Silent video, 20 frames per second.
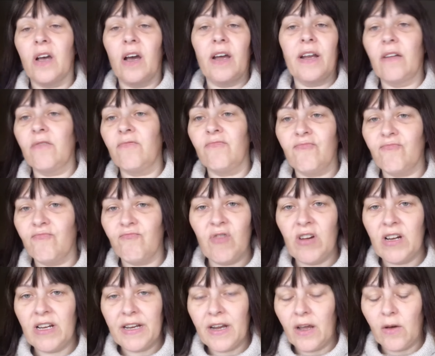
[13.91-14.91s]
I don't
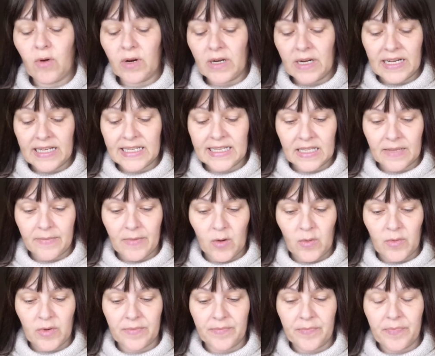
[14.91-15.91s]
really know what it is at the
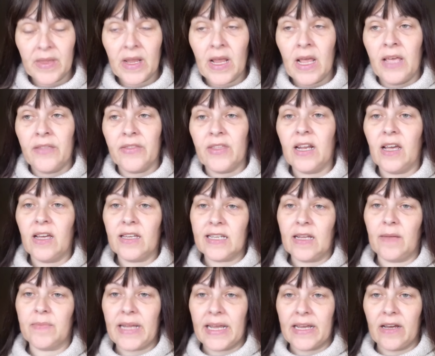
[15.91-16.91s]
moment. The last
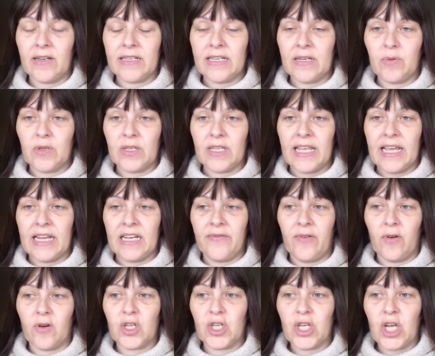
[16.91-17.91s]
update I did was at the end
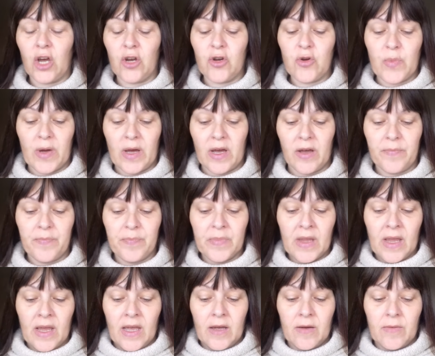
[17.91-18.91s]
of October,
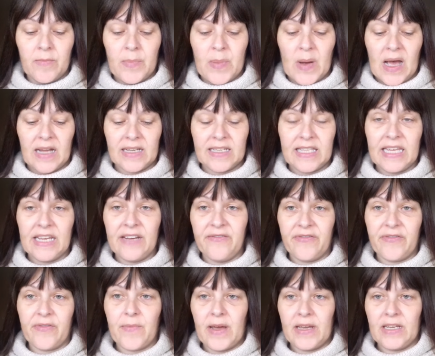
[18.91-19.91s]
but the
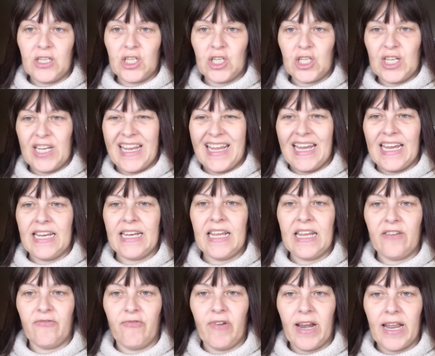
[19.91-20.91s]
information in
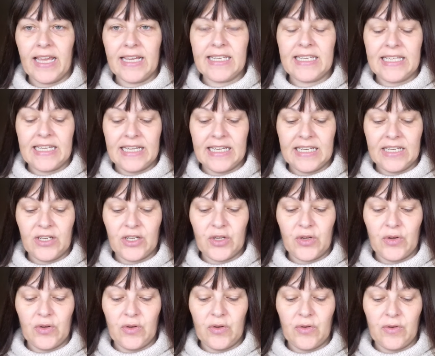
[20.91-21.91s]
it related
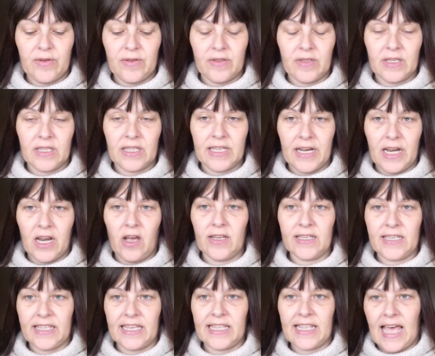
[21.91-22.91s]
to the
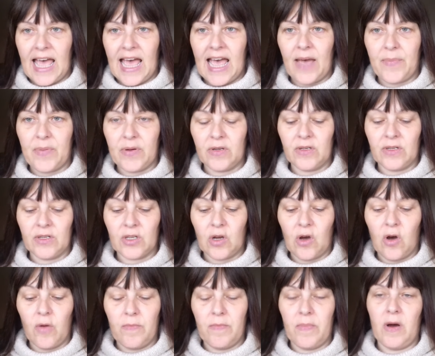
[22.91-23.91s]
last thing that happened
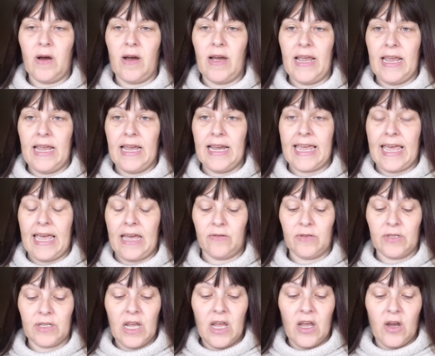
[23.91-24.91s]
on my
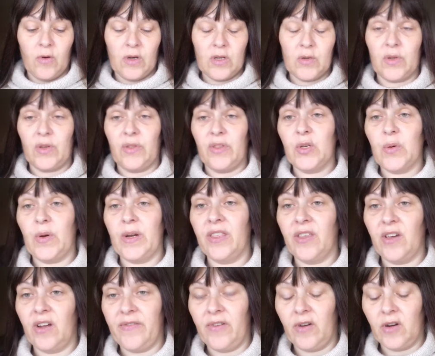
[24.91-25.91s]
account, which was on the
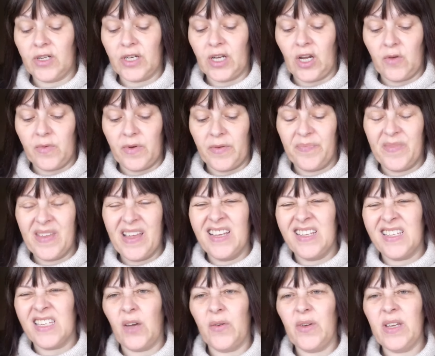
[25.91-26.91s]
23rd of October.
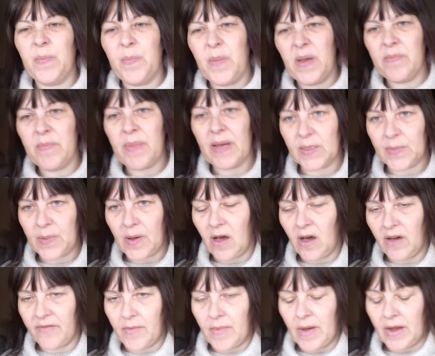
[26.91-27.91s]
So it's been best
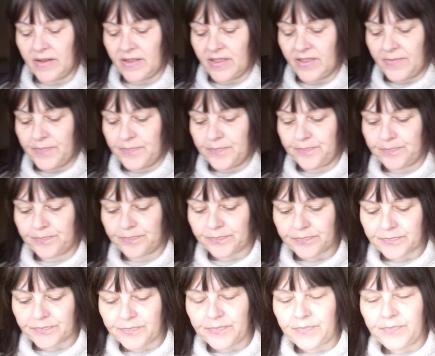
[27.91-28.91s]
part of a month.
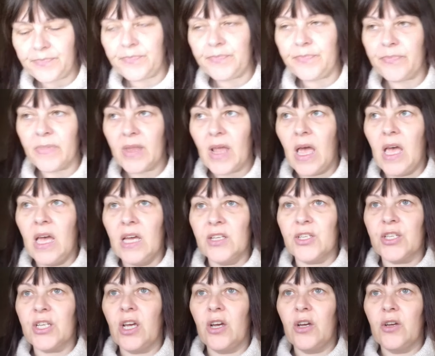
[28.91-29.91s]

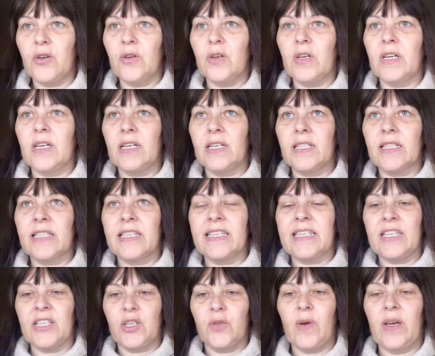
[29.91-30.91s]
So the
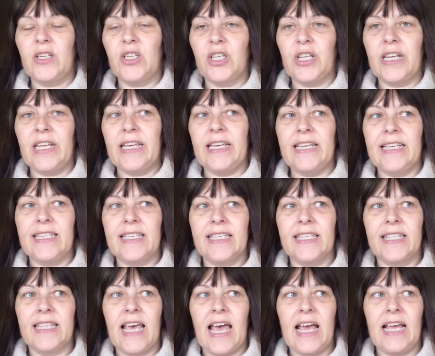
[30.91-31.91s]
situation is
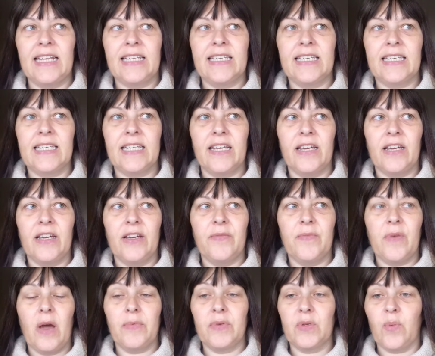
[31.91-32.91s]
that
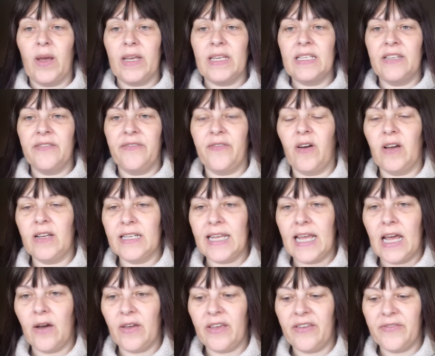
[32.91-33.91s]
I was waiting to find
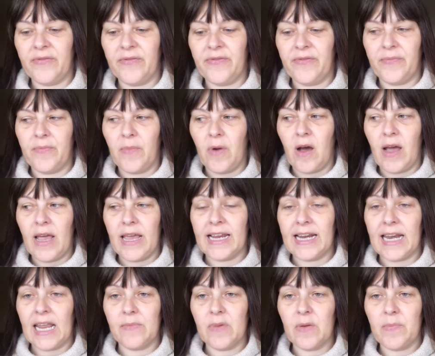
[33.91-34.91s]
out if my
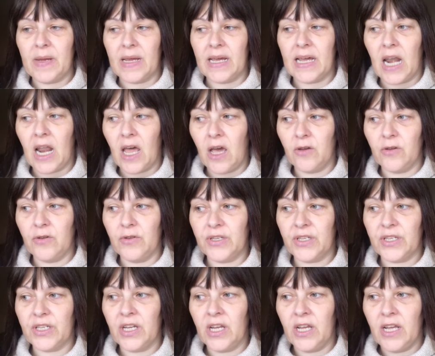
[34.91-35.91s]
claim had been
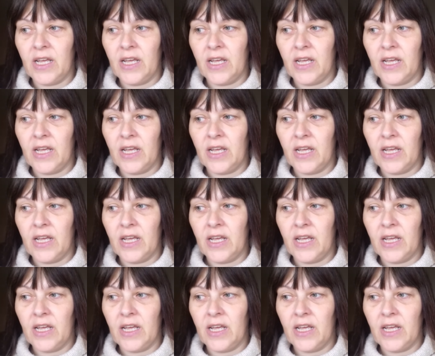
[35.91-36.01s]
closed.